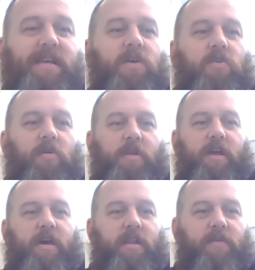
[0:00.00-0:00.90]
I go home on a
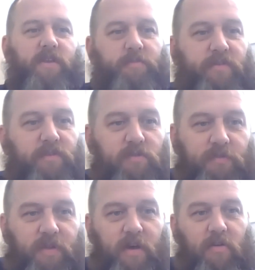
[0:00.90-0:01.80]
night and I've had a bit of a rough
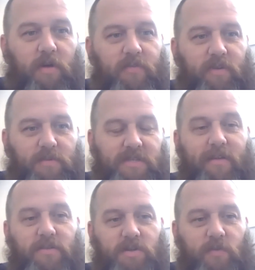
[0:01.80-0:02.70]
day or whatever, and I'm sat
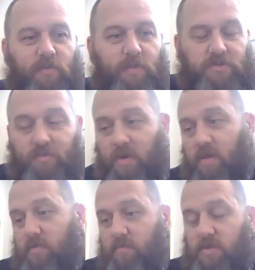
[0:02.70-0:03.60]
on the sofa miserable,
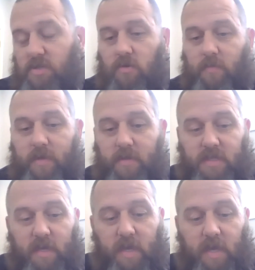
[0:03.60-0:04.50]
and she'll come in and
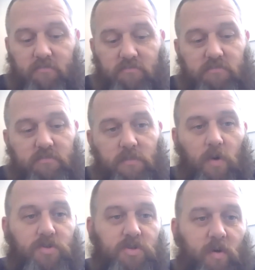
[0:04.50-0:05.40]
say,
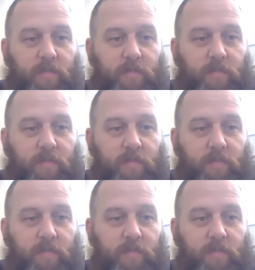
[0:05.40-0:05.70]
"What's up?"